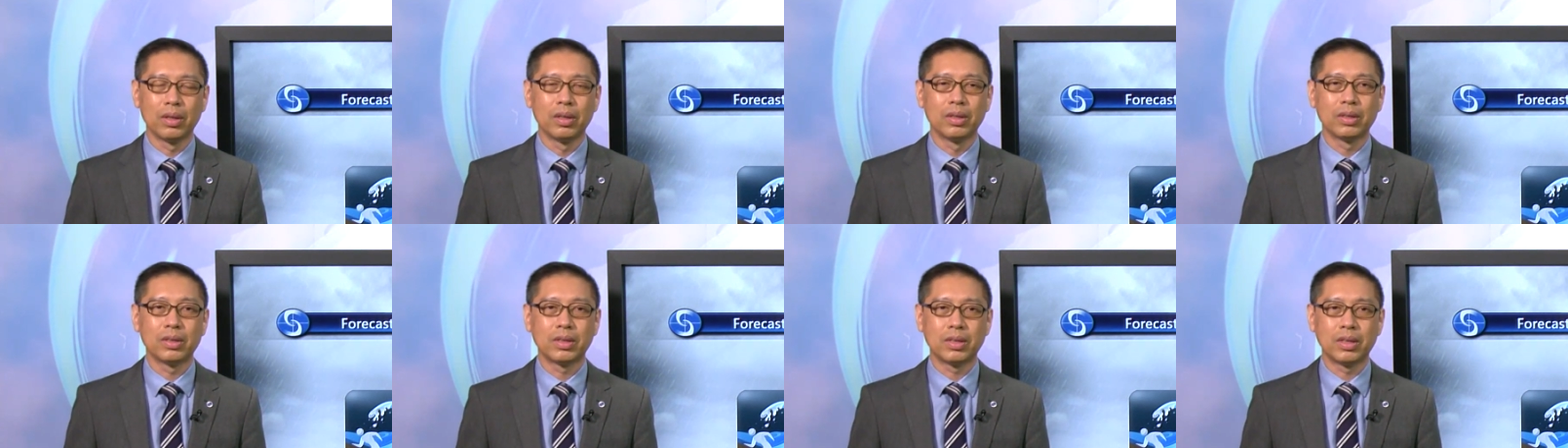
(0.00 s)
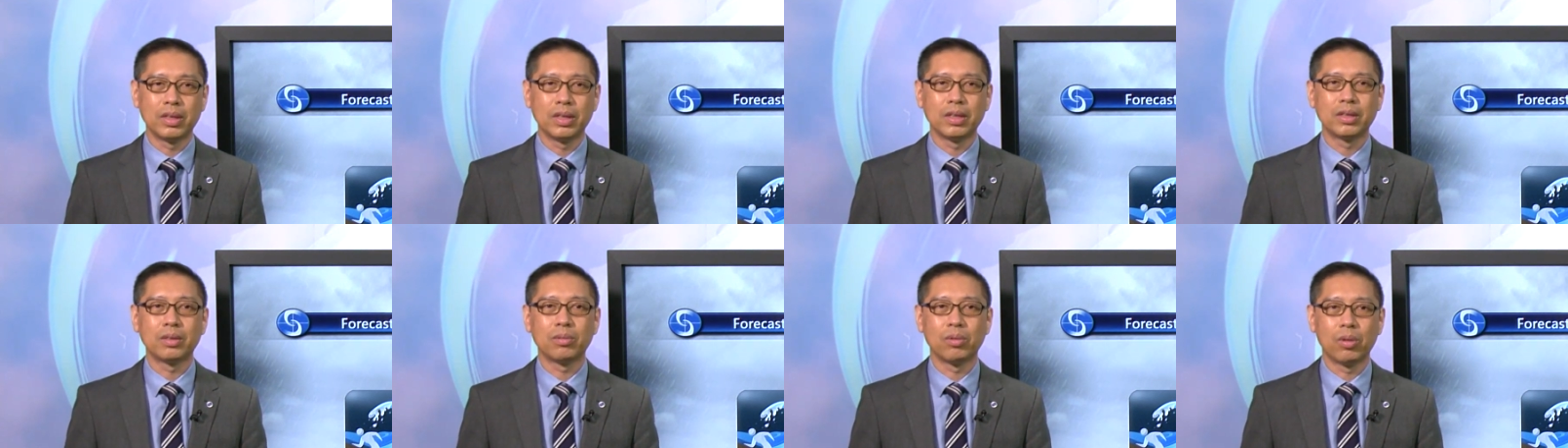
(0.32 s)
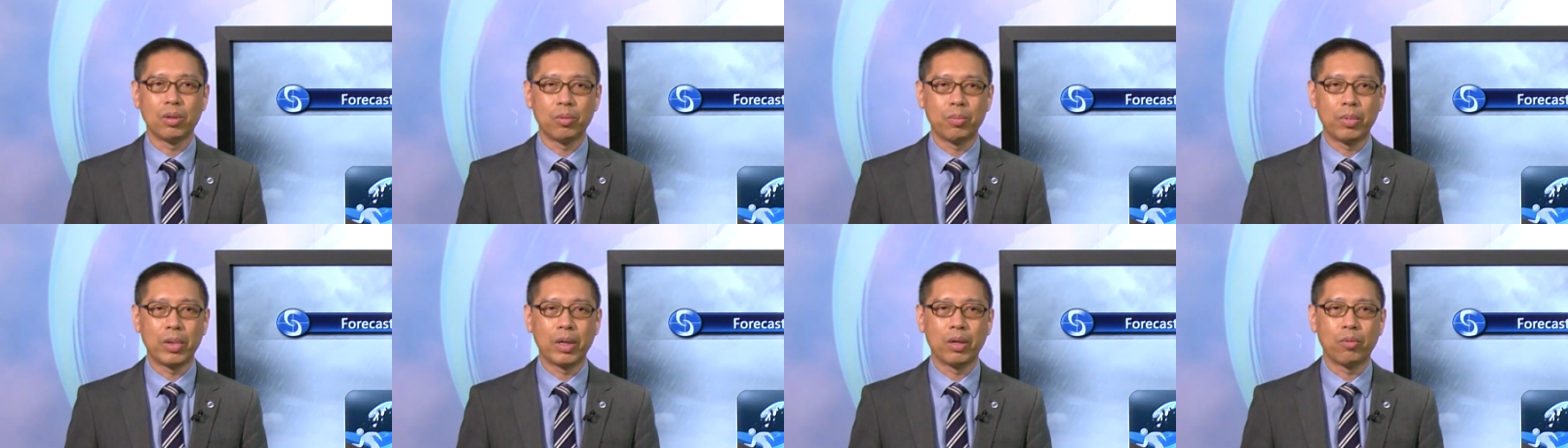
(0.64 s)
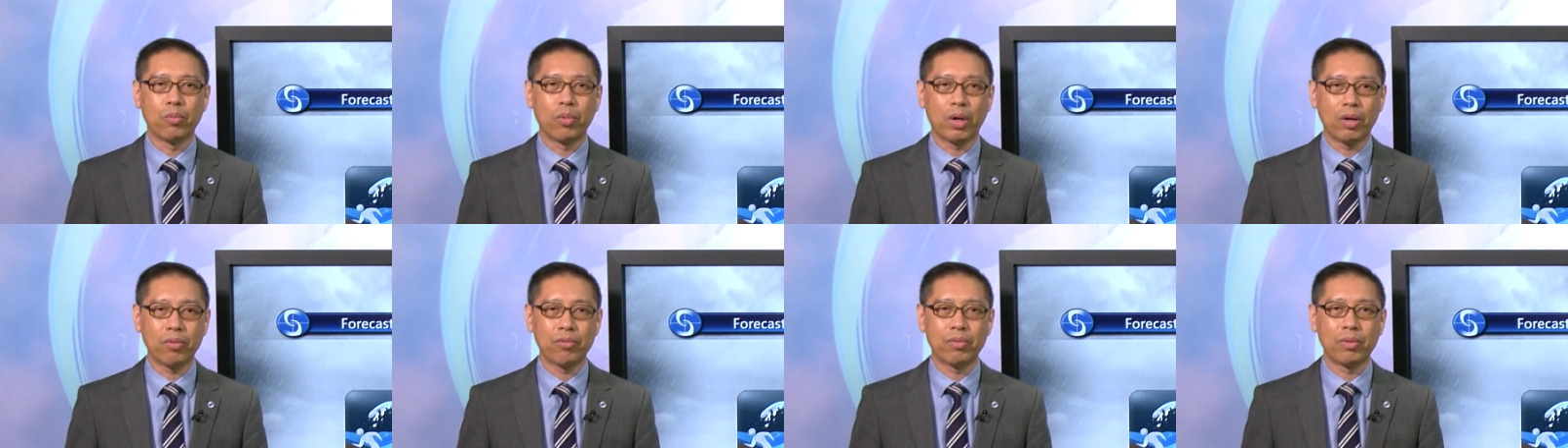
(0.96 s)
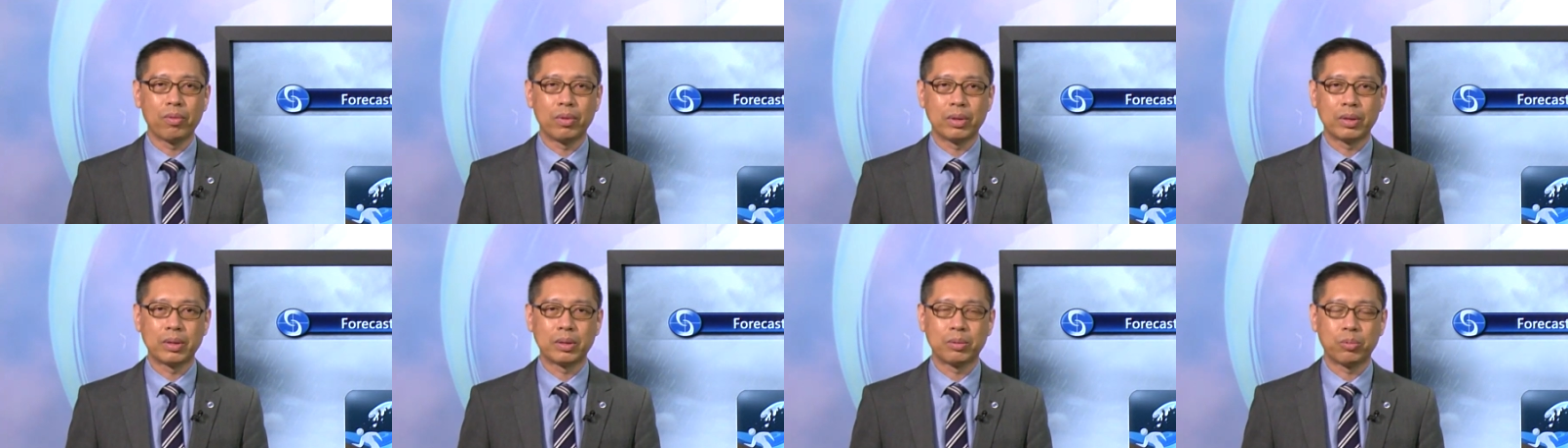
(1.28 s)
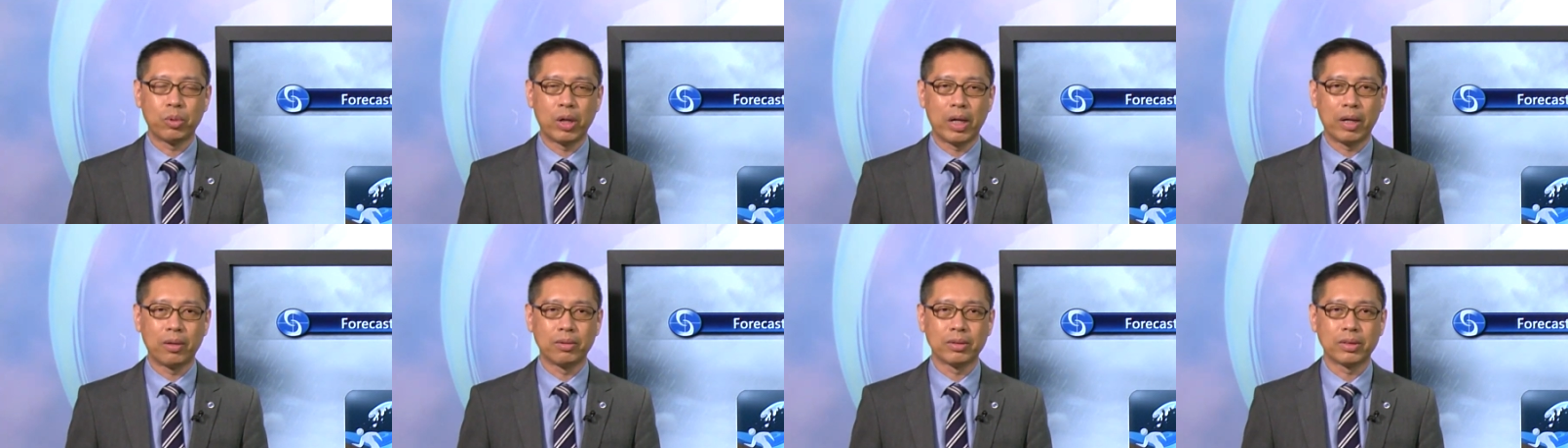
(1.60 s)
Seas will be rough with
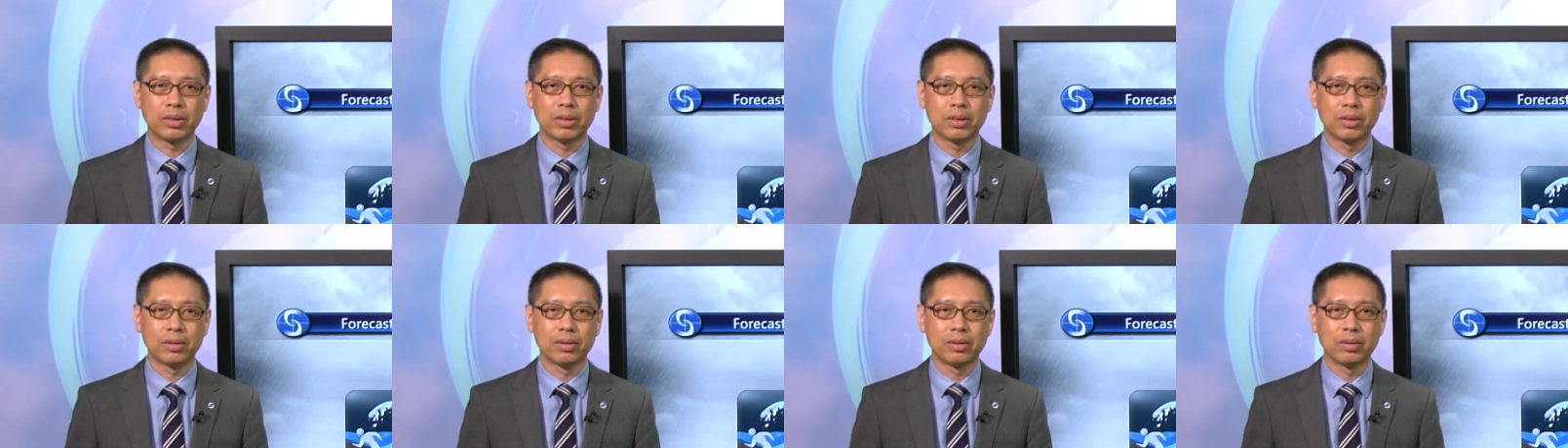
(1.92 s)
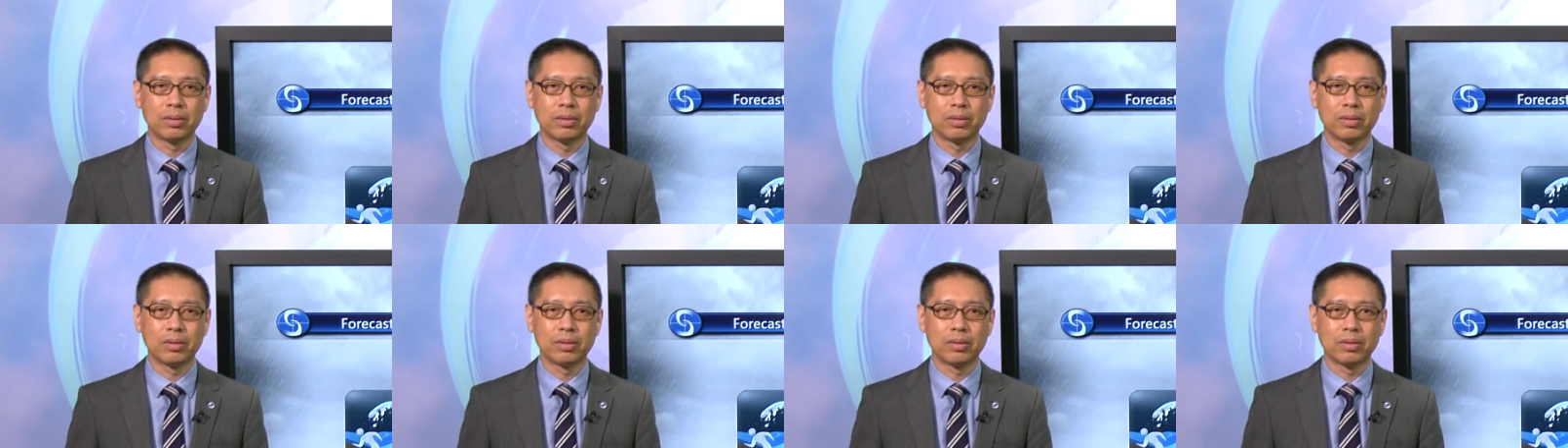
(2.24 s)
swells.